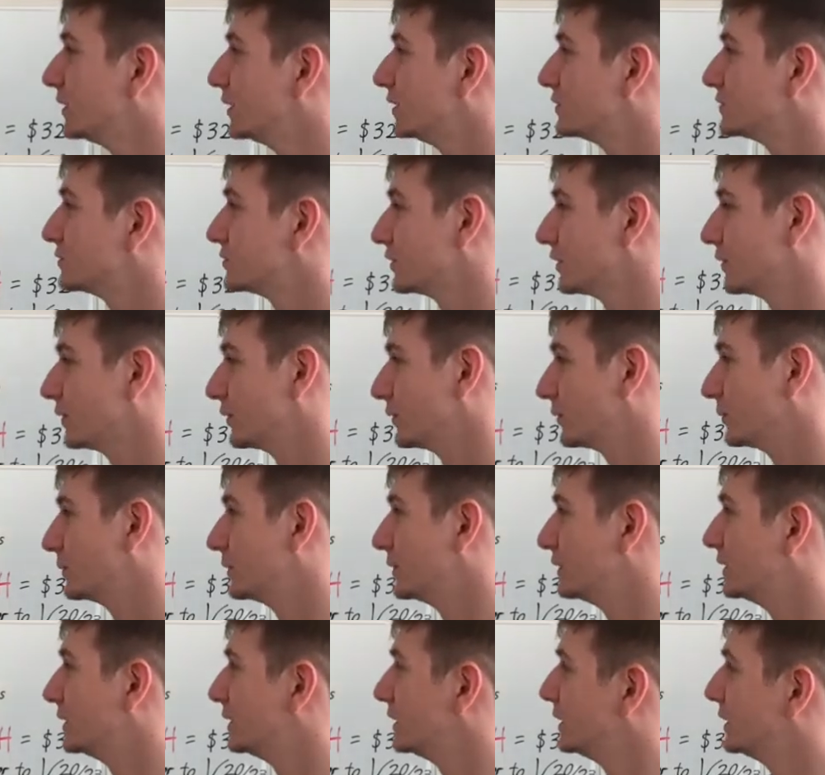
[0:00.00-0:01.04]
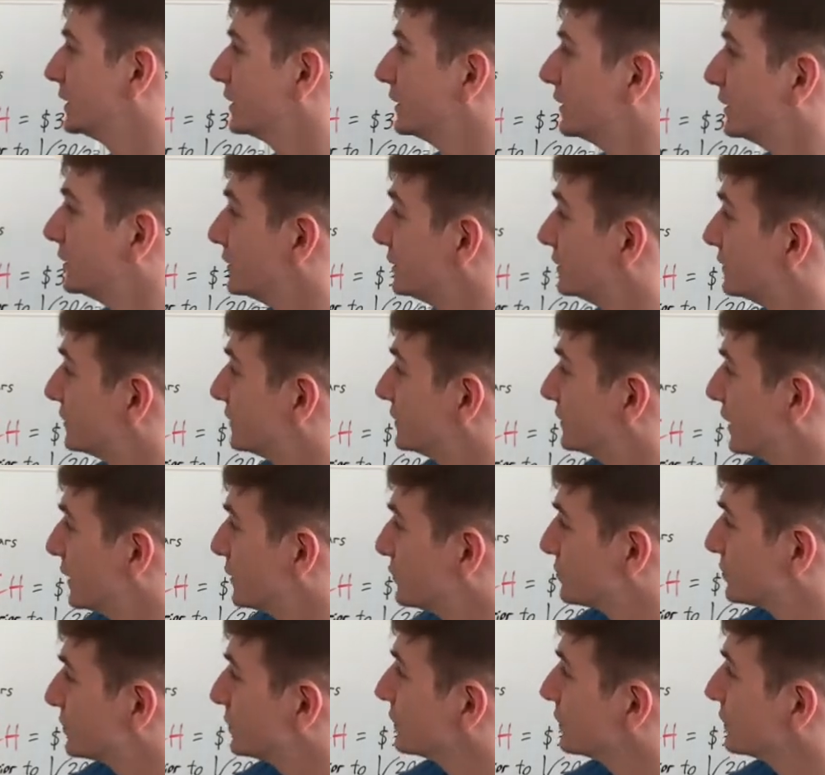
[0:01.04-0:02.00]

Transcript: So these were